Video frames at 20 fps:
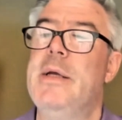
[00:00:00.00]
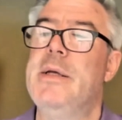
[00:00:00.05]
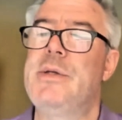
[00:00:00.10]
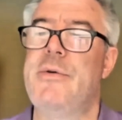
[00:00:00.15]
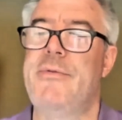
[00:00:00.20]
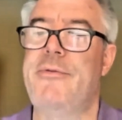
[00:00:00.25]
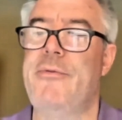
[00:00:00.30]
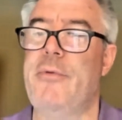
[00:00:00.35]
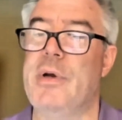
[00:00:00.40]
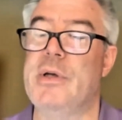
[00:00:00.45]

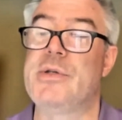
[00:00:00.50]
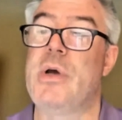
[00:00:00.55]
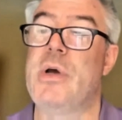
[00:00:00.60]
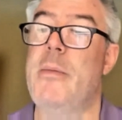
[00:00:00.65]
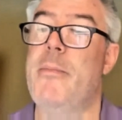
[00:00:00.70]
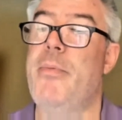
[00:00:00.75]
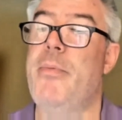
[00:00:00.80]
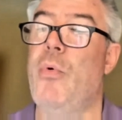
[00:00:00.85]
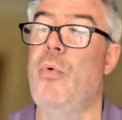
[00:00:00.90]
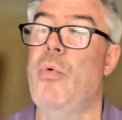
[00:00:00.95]
So for
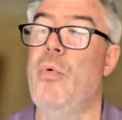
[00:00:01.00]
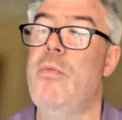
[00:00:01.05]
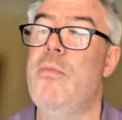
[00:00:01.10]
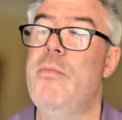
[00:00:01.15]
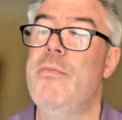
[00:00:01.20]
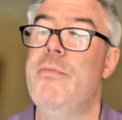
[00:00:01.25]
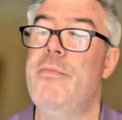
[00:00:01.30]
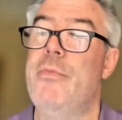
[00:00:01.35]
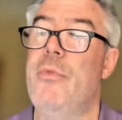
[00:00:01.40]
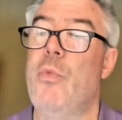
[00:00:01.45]
example,
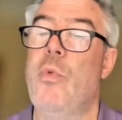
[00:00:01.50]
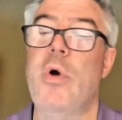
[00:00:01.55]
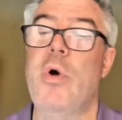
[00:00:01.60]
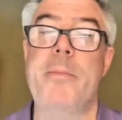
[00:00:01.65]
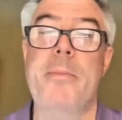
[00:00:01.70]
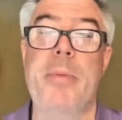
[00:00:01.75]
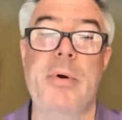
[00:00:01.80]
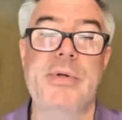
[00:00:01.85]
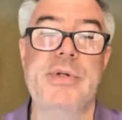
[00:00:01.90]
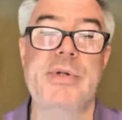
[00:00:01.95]
the
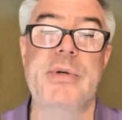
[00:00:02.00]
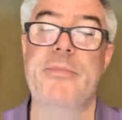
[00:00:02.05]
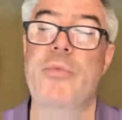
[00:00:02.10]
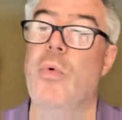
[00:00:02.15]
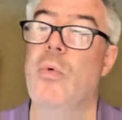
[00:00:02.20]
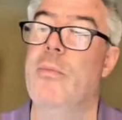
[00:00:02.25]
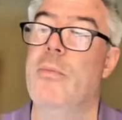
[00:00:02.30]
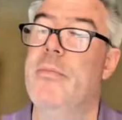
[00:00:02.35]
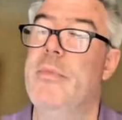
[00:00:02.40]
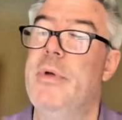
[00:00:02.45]
word
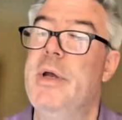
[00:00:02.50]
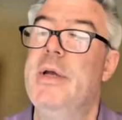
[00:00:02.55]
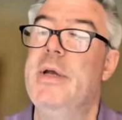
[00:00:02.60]
possible.